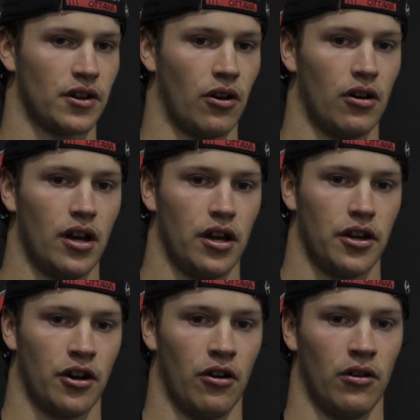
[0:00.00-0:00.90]
So,
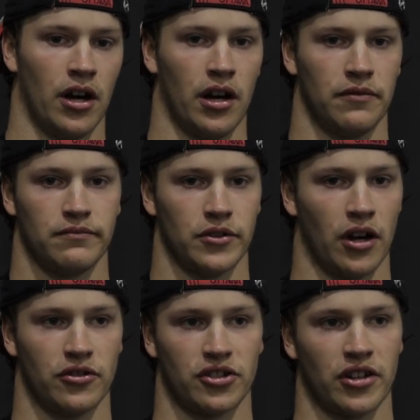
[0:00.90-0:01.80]
you know,
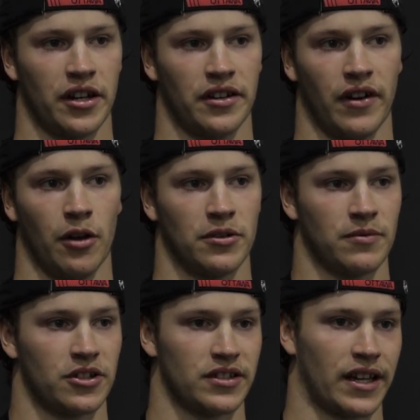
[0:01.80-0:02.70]
I was just trying to develop
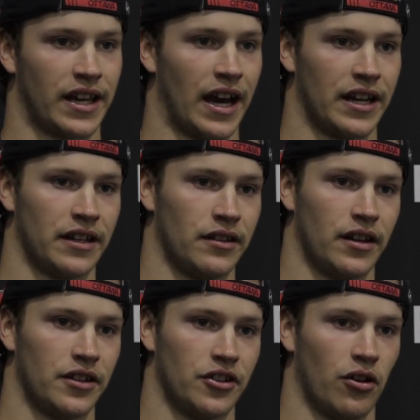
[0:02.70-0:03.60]
as much as I can, and
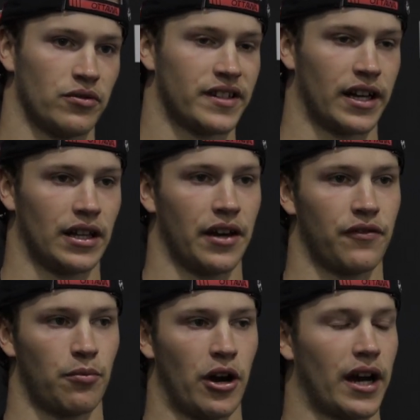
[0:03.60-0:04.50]
you know, staying late
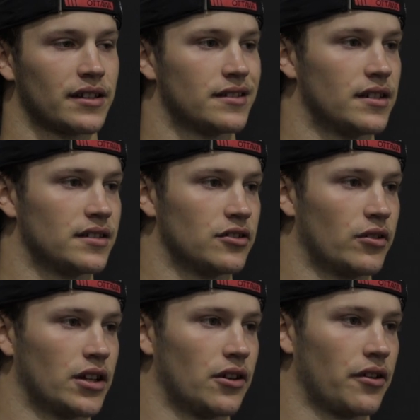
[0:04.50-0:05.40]
for practices and
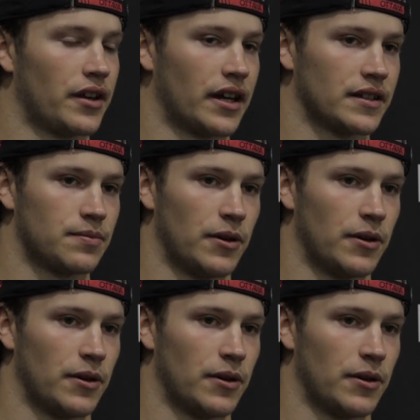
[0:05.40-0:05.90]
doing little things.